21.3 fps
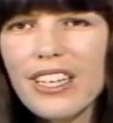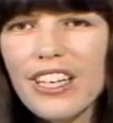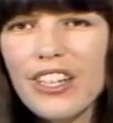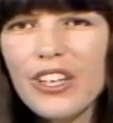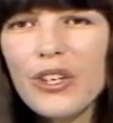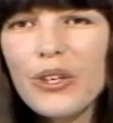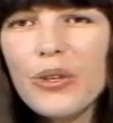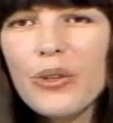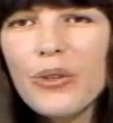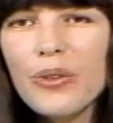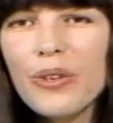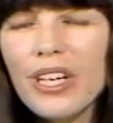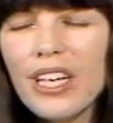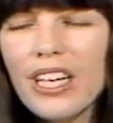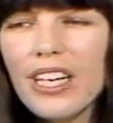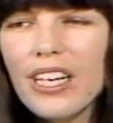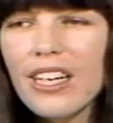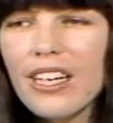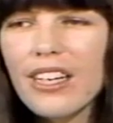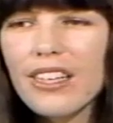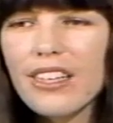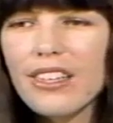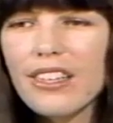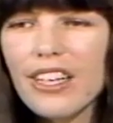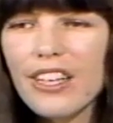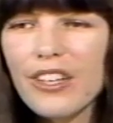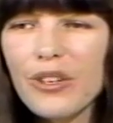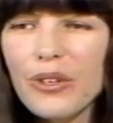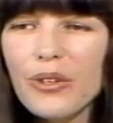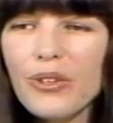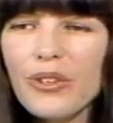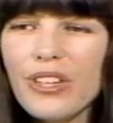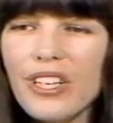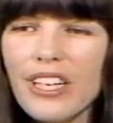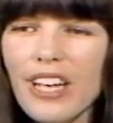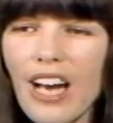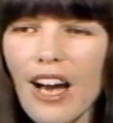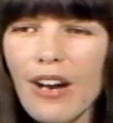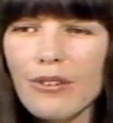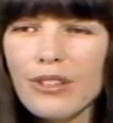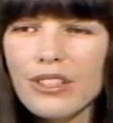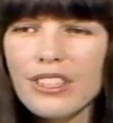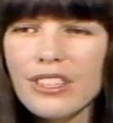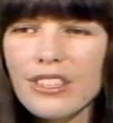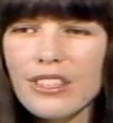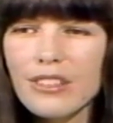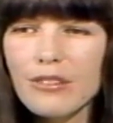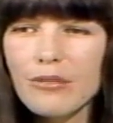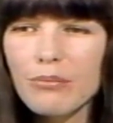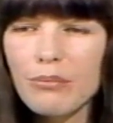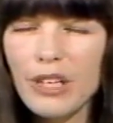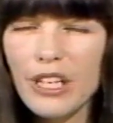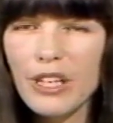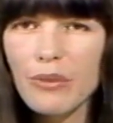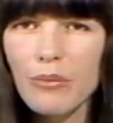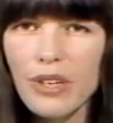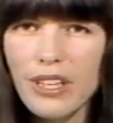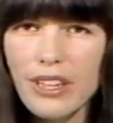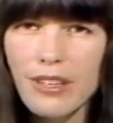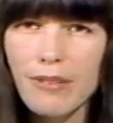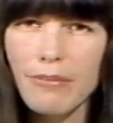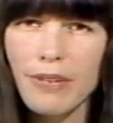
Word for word: They knew, they knew that I wasn't being with